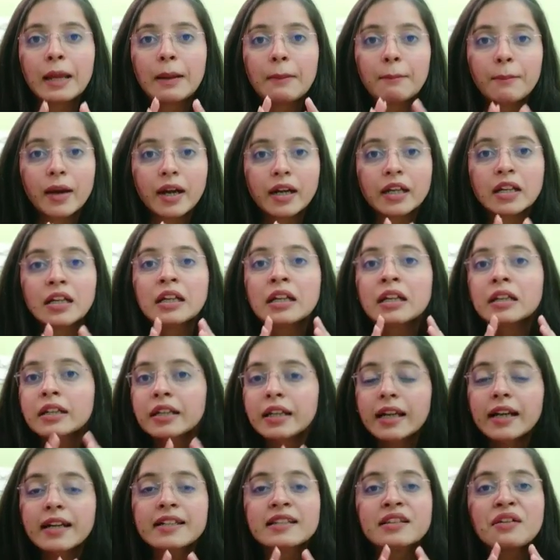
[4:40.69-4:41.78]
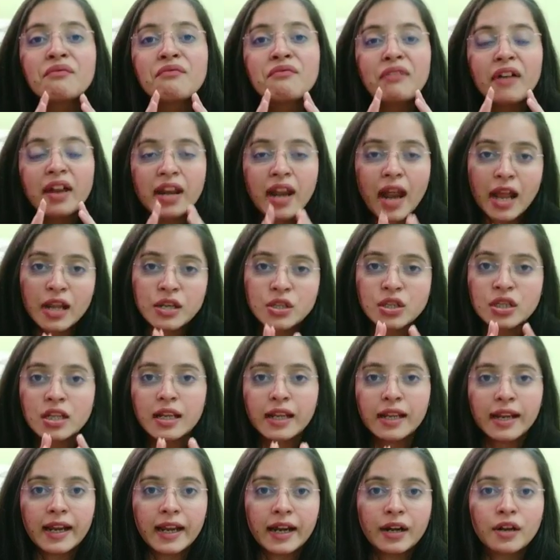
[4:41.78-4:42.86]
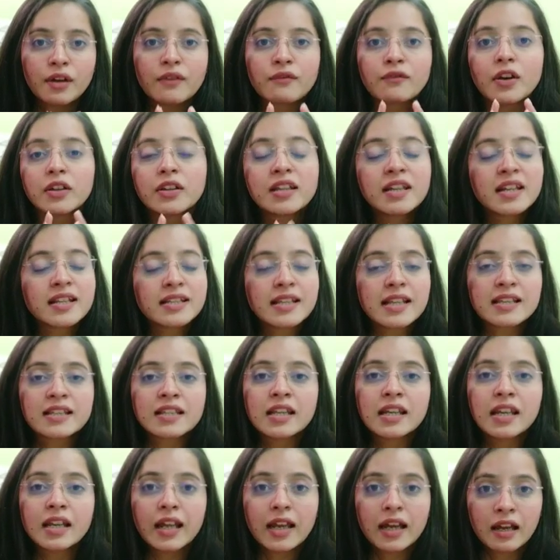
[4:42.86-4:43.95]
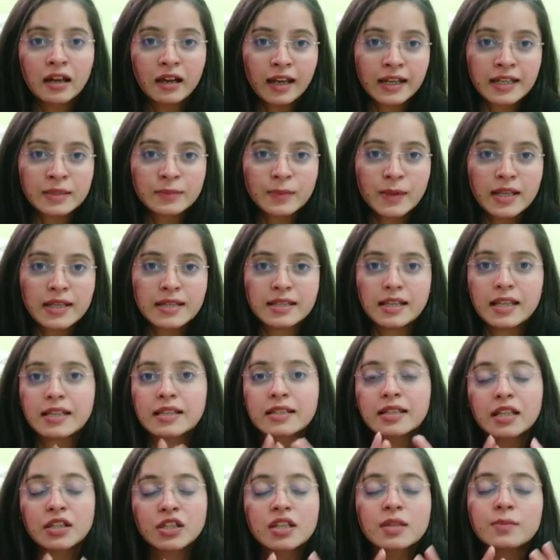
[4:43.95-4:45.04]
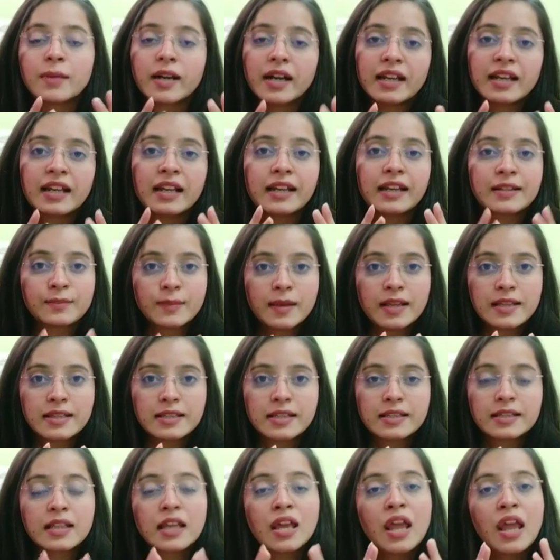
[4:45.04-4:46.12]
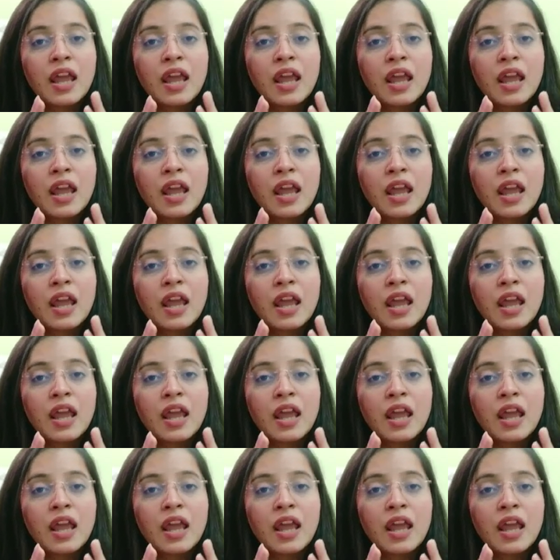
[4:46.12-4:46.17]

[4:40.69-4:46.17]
but needs some financial aid for the necessary expenses such as medical expenses,